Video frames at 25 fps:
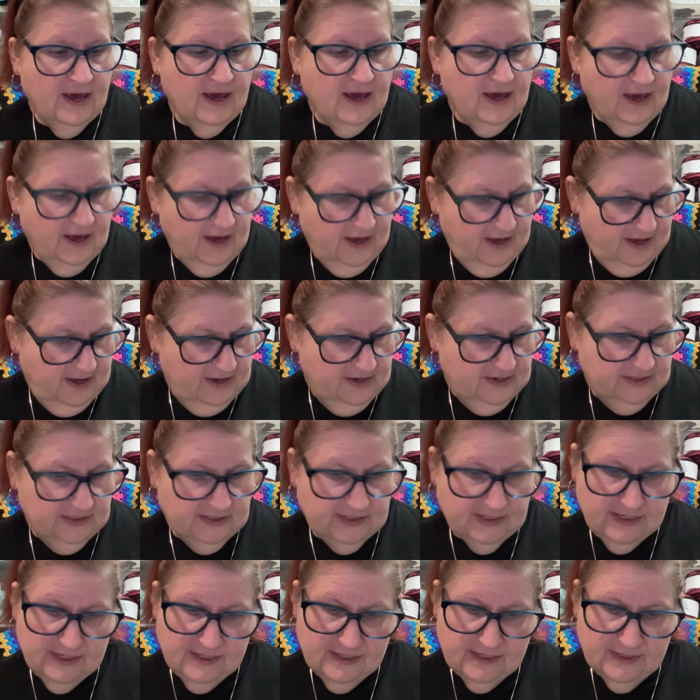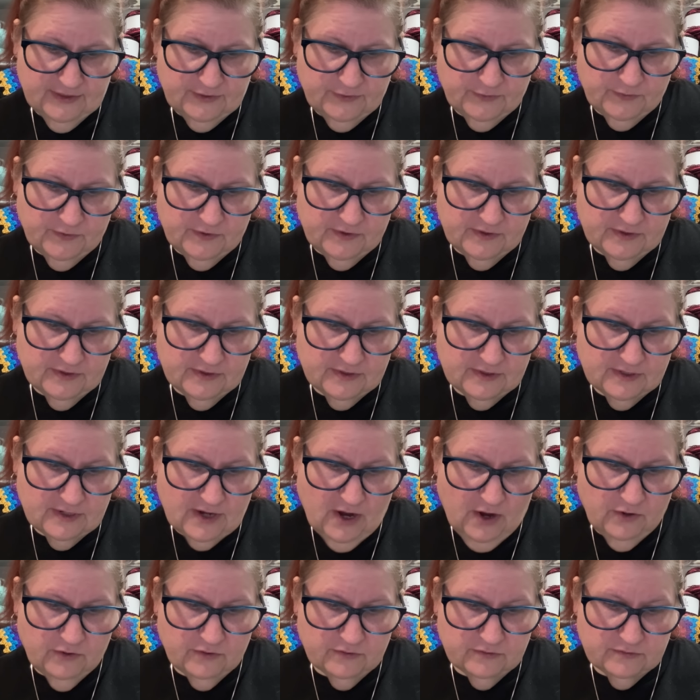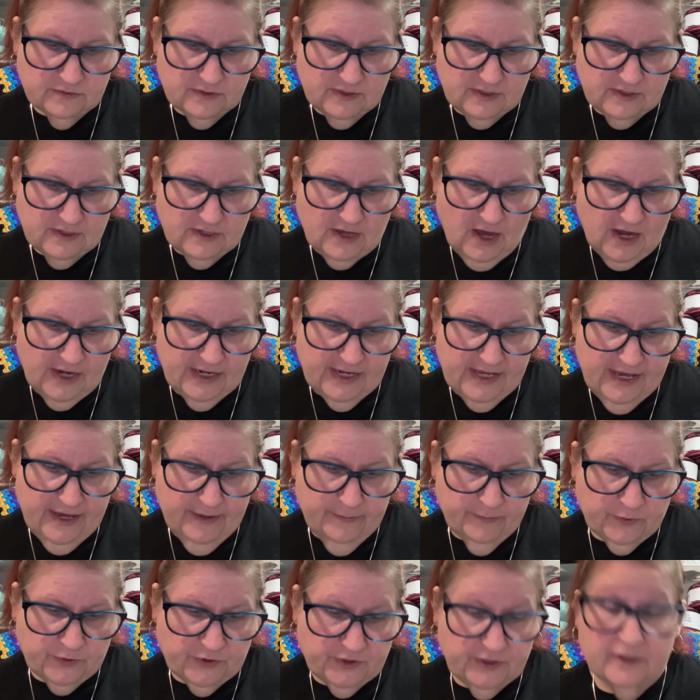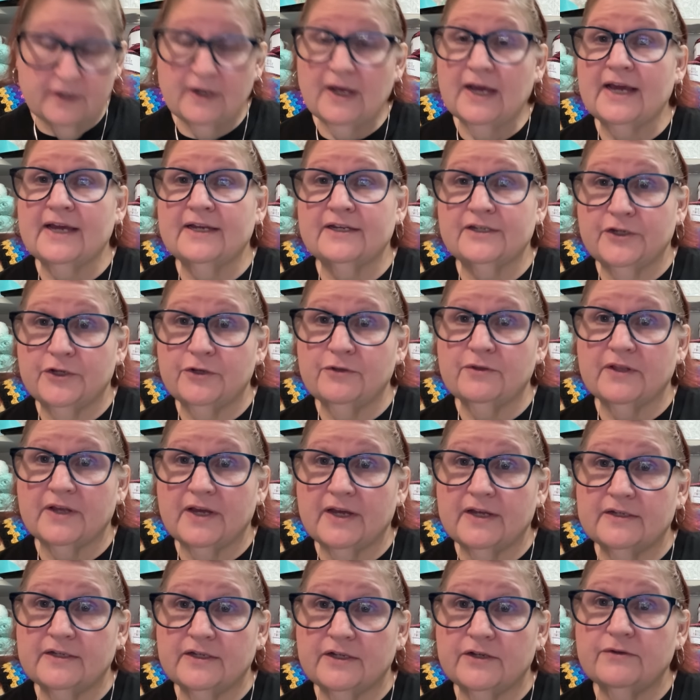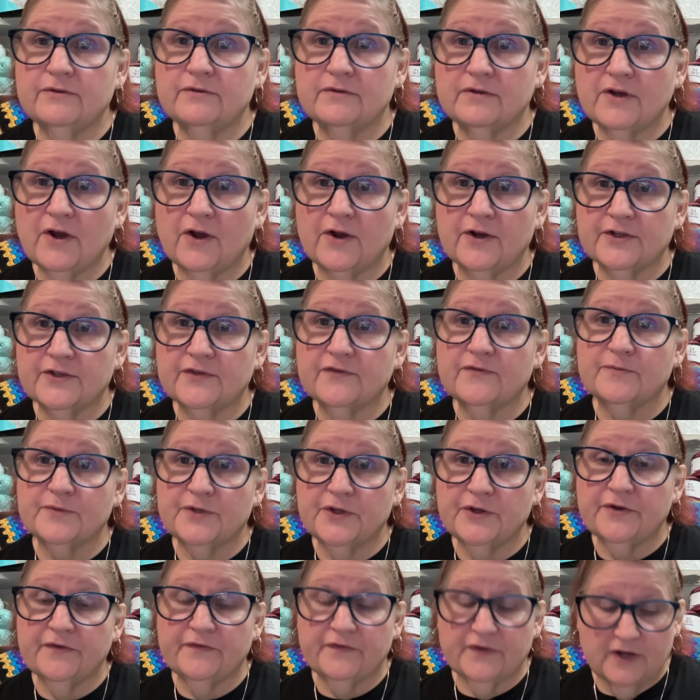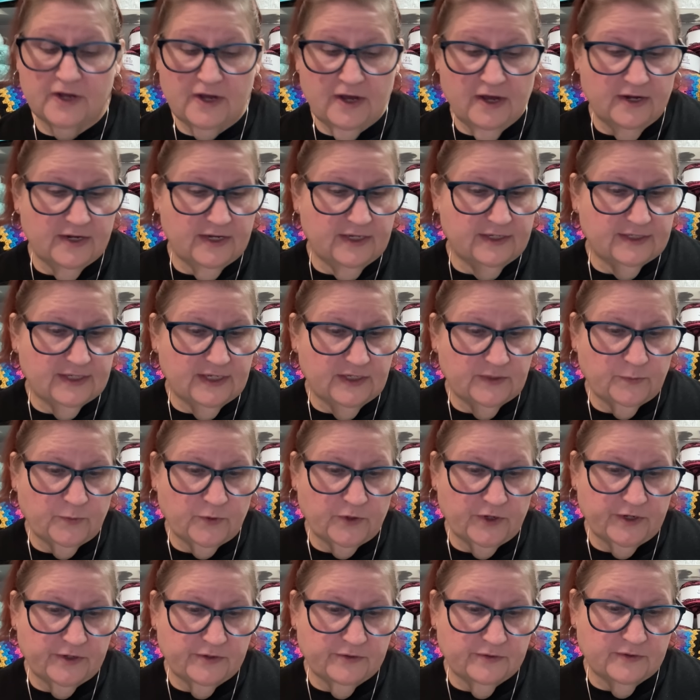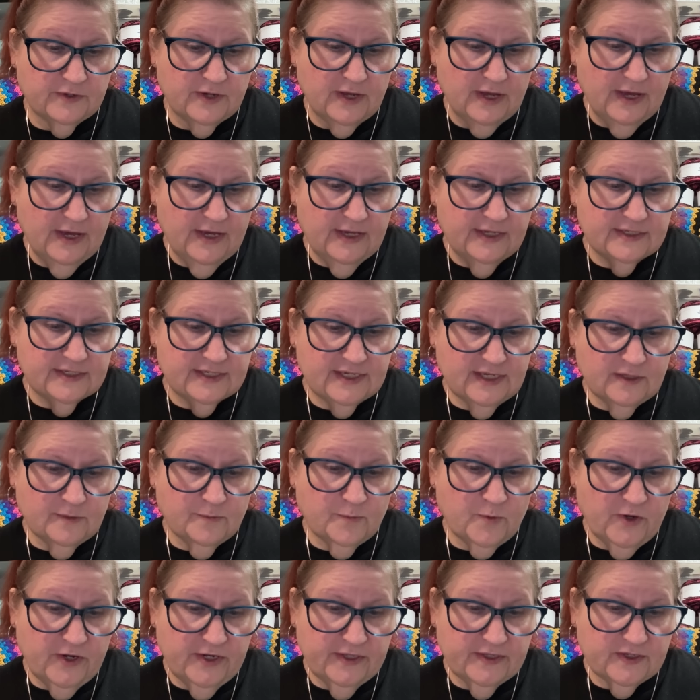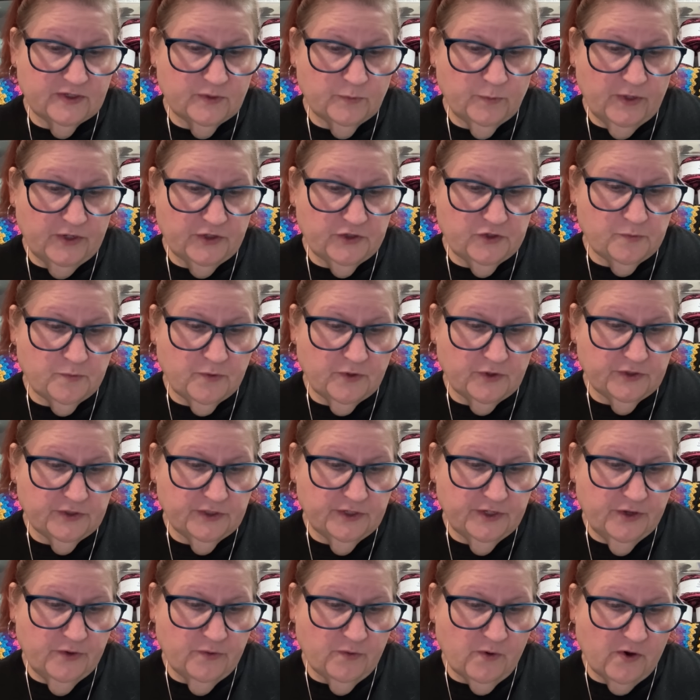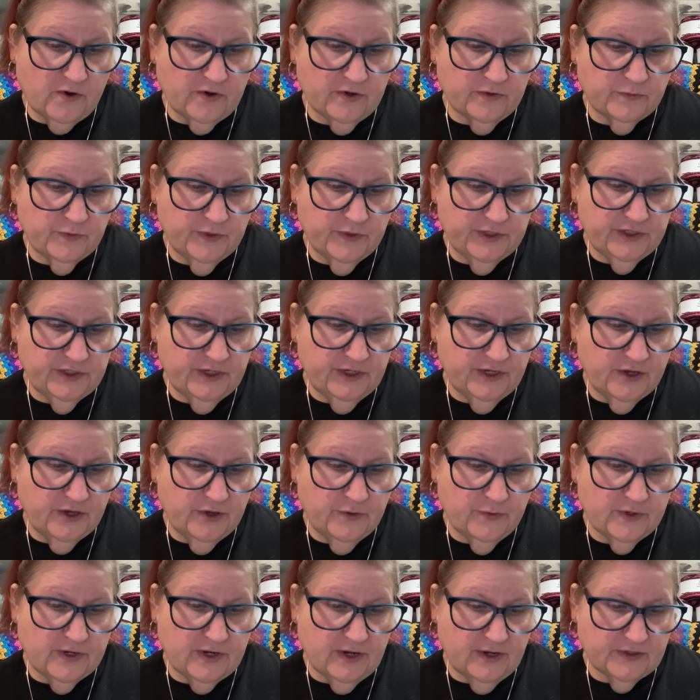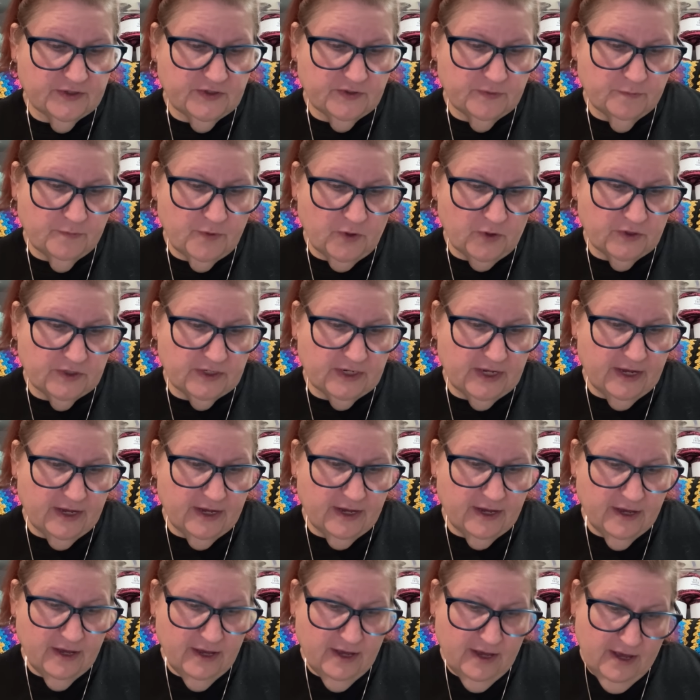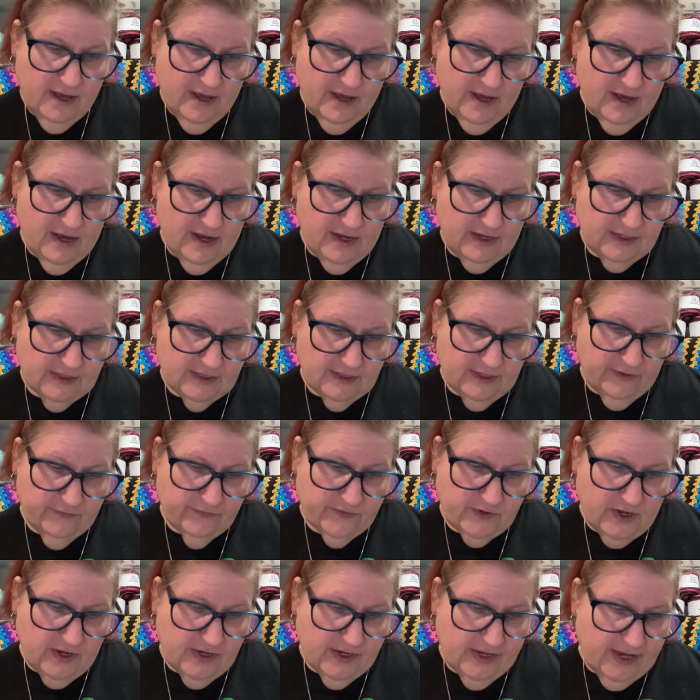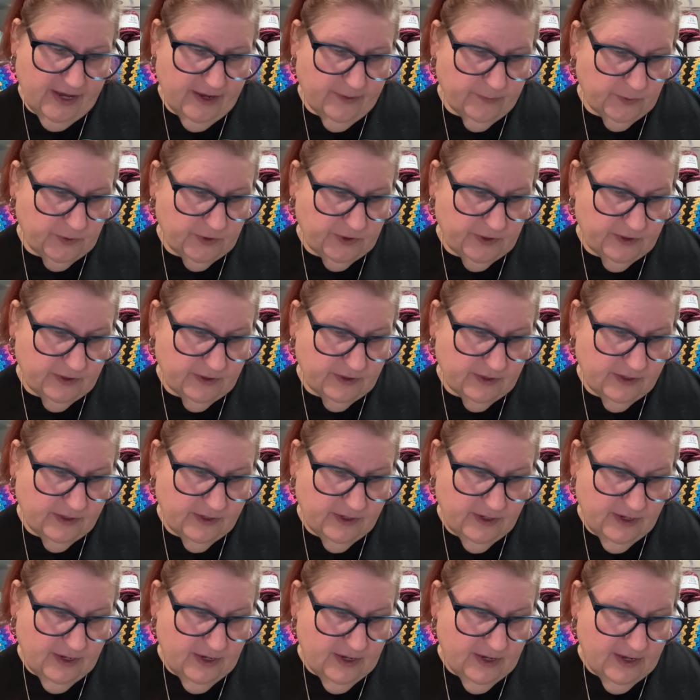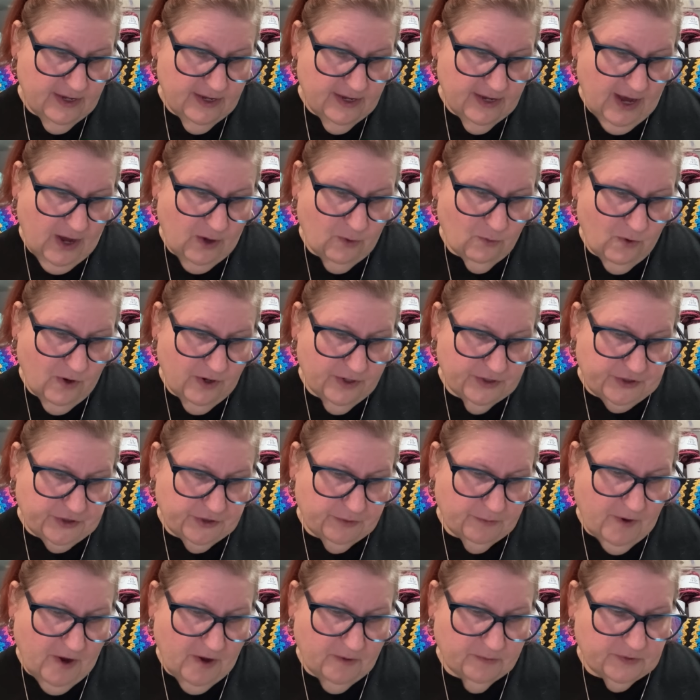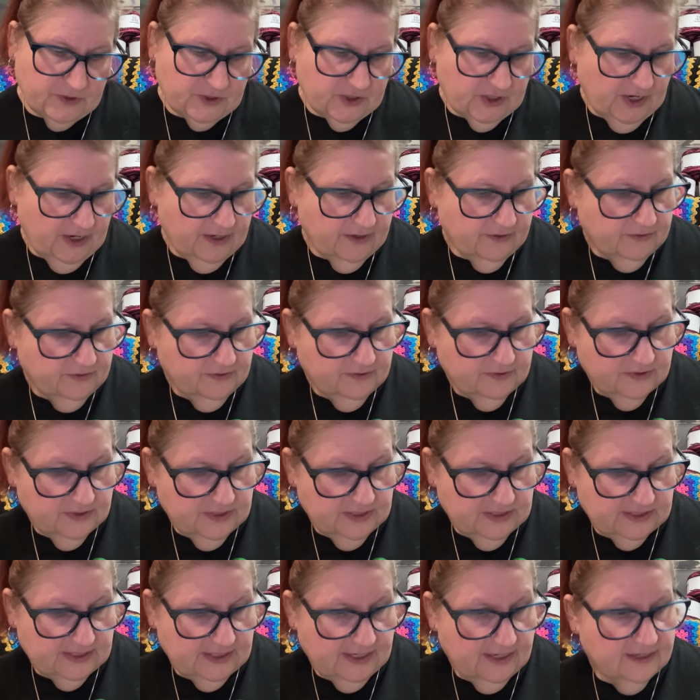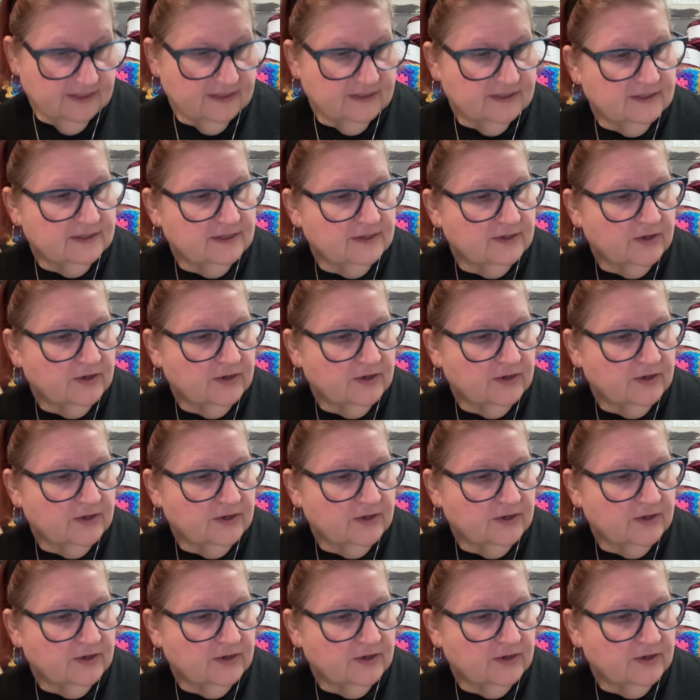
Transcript: And see, this one. Oh, Connie Emerson. I got two cards from two different Connies. That's pretty cool. Celebrating the special person you are and wishing you an awesome birthday. Love, Connie Emerson. I watch your mom's channel, it says.